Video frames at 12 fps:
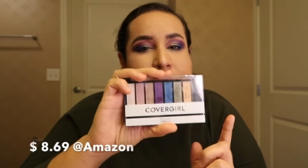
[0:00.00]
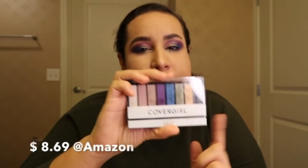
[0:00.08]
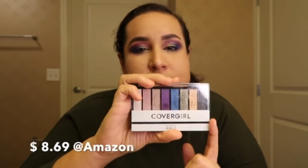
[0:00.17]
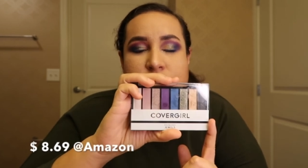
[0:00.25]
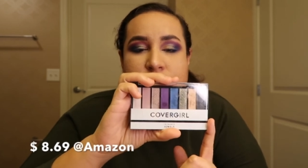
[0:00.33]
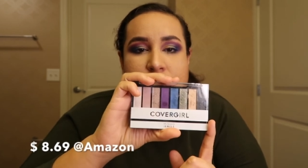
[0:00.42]
but
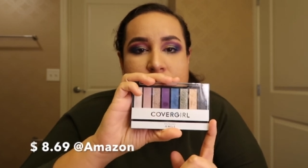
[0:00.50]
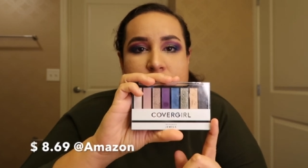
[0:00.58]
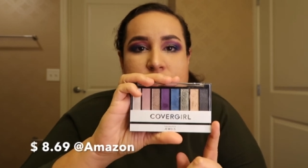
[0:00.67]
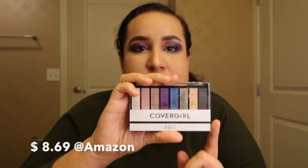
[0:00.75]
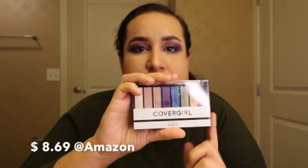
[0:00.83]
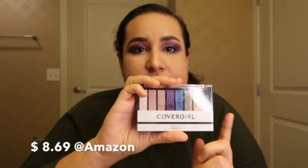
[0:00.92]
I don't think
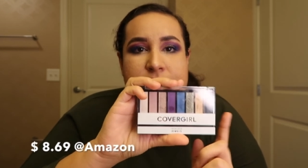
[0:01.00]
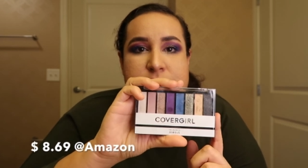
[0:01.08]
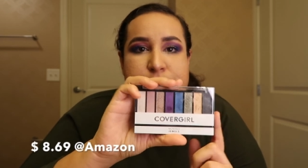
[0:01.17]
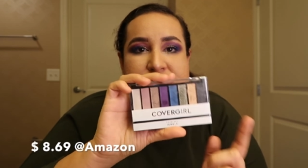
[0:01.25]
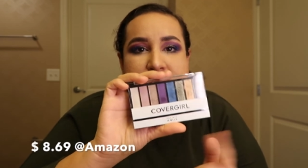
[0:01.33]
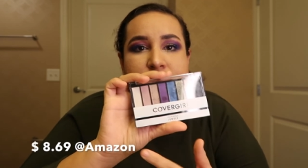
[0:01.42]
it was that
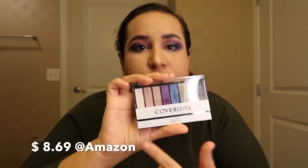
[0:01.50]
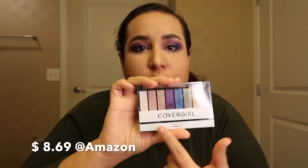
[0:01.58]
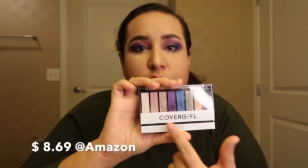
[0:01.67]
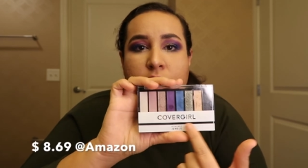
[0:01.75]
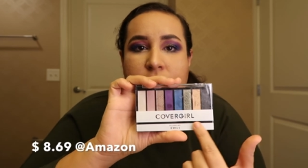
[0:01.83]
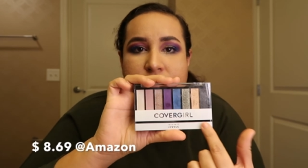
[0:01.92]
expensive
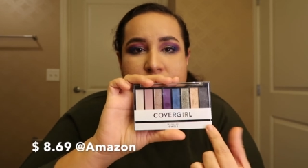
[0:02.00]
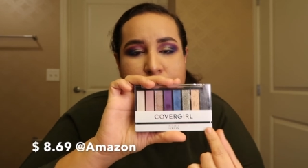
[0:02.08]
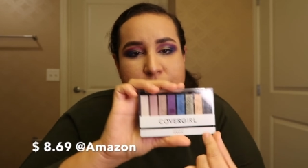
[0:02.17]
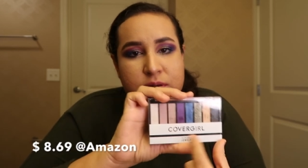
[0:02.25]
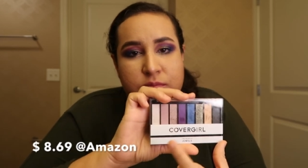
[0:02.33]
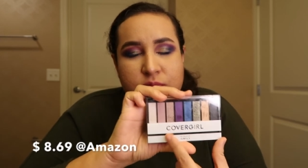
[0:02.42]
for all of the
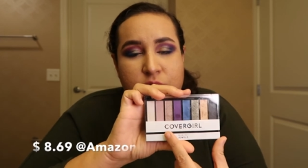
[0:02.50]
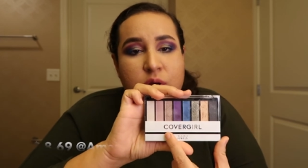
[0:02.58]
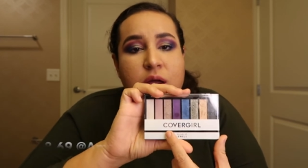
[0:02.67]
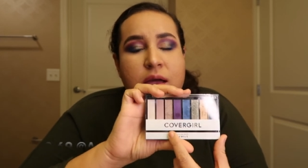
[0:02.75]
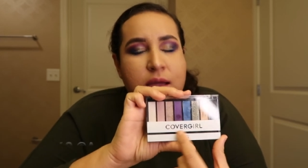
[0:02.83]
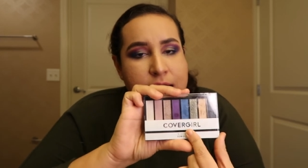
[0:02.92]

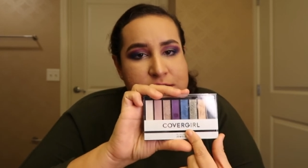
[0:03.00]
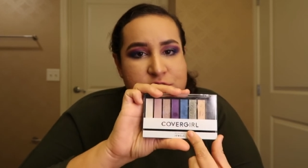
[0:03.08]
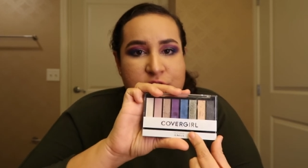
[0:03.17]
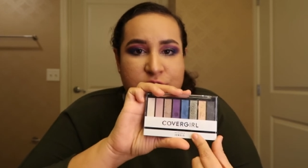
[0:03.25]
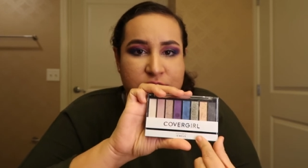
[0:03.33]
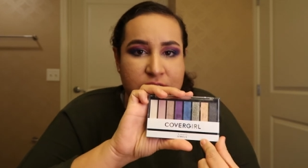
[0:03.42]
beautiful
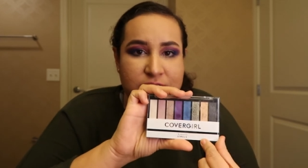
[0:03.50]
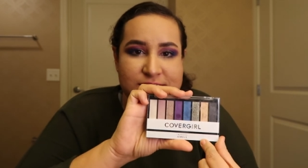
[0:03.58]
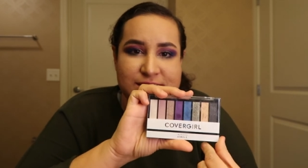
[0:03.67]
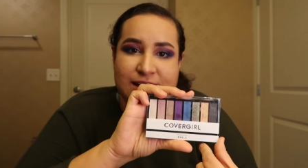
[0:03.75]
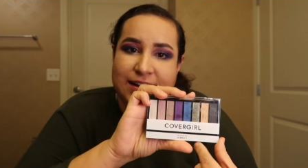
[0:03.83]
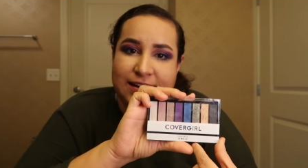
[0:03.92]
eyeshadow
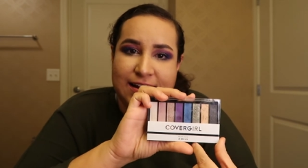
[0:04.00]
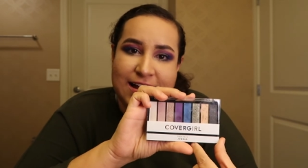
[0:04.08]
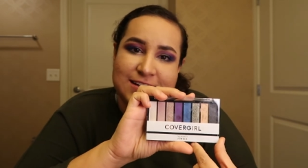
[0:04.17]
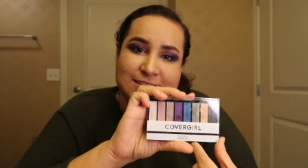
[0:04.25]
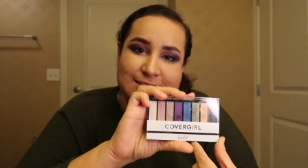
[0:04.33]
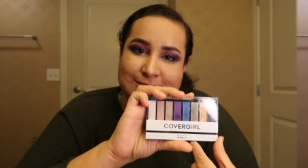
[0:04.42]
colors that it
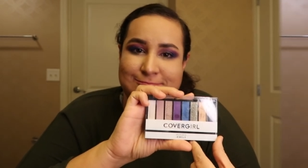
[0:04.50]
has.